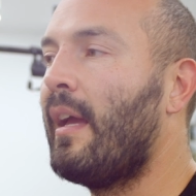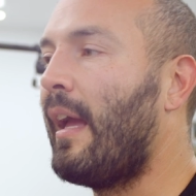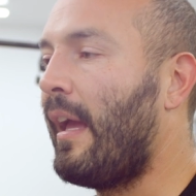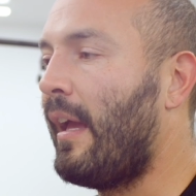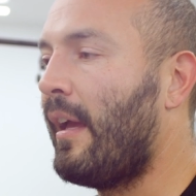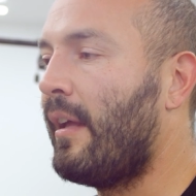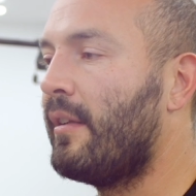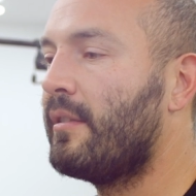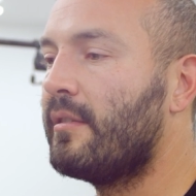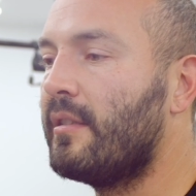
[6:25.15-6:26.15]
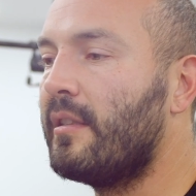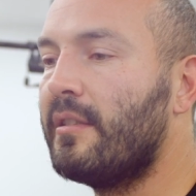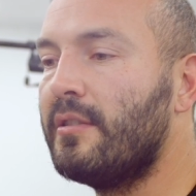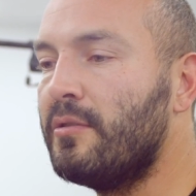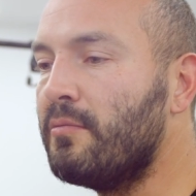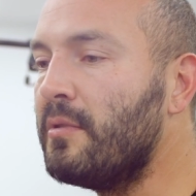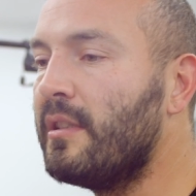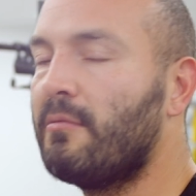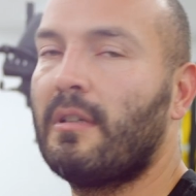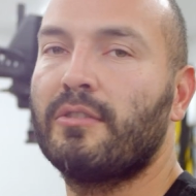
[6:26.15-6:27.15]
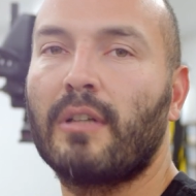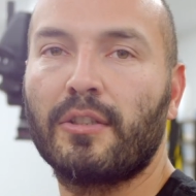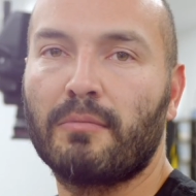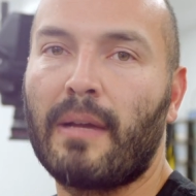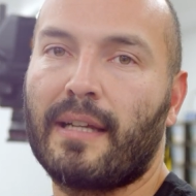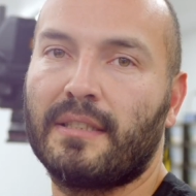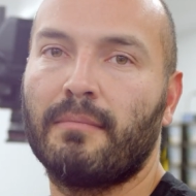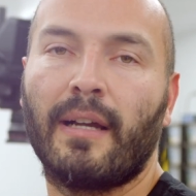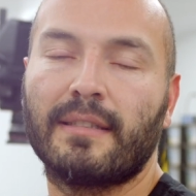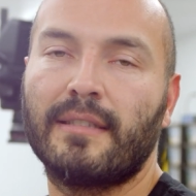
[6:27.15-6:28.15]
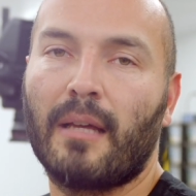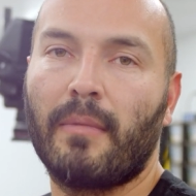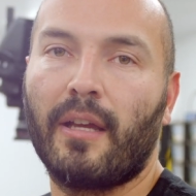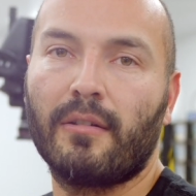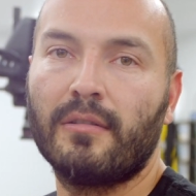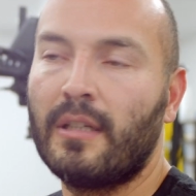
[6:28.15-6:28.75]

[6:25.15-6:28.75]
and you really want to try to maximize that male.